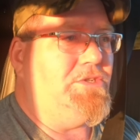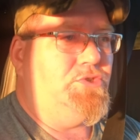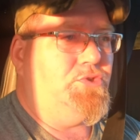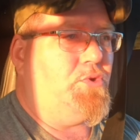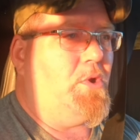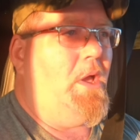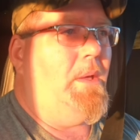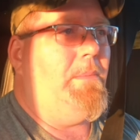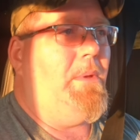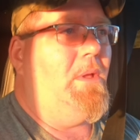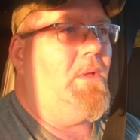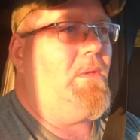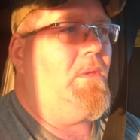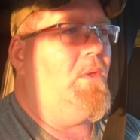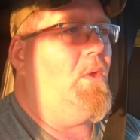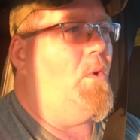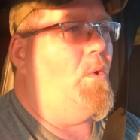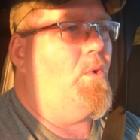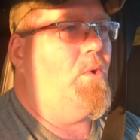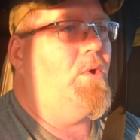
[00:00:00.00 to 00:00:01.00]
in
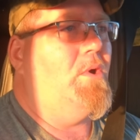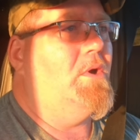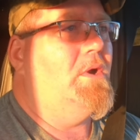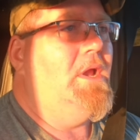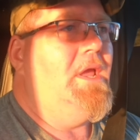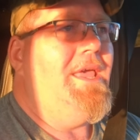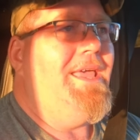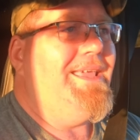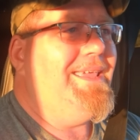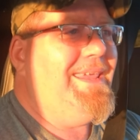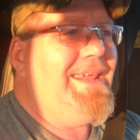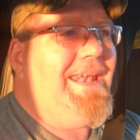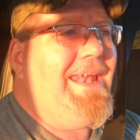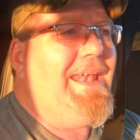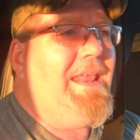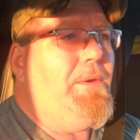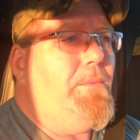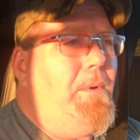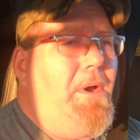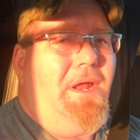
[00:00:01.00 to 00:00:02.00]
trouble or get
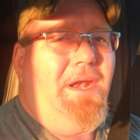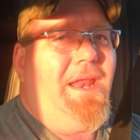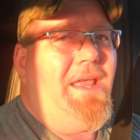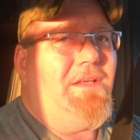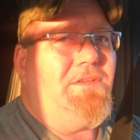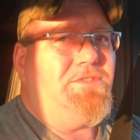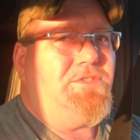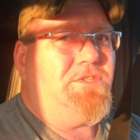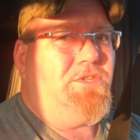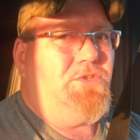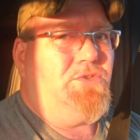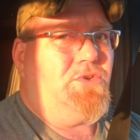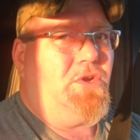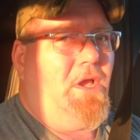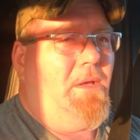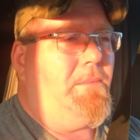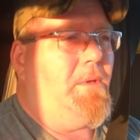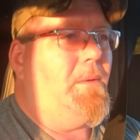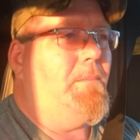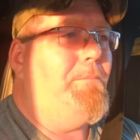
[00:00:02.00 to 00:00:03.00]
anyone else in
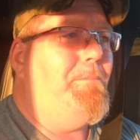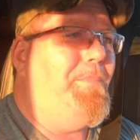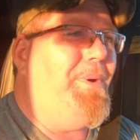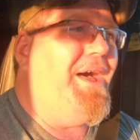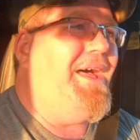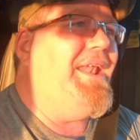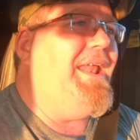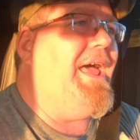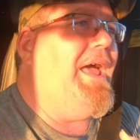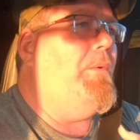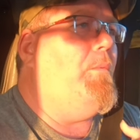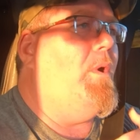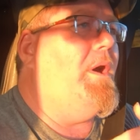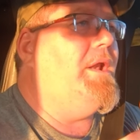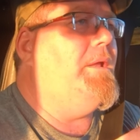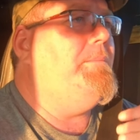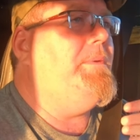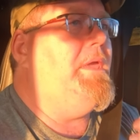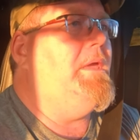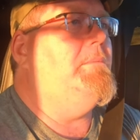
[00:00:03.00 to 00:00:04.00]
trouble. But I
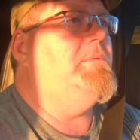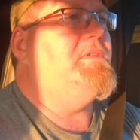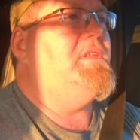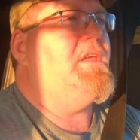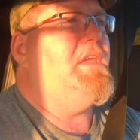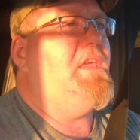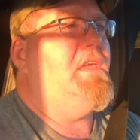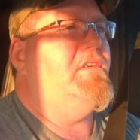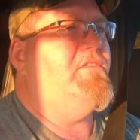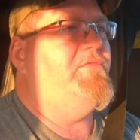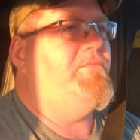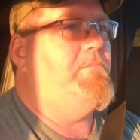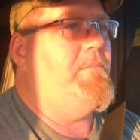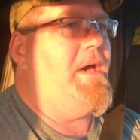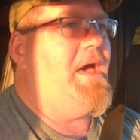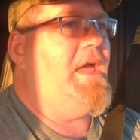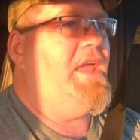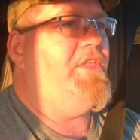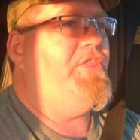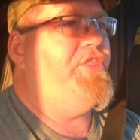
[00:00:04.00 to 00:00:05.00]
want to be able to give
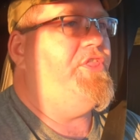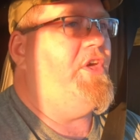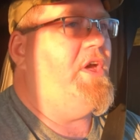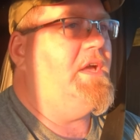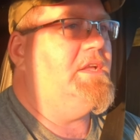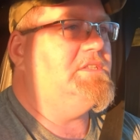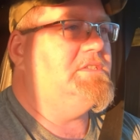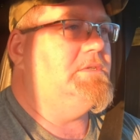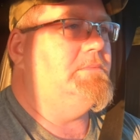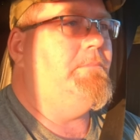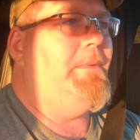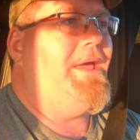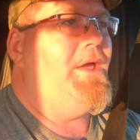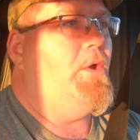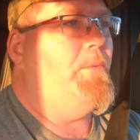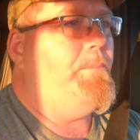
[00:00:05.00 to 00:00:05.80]
my thoughts and my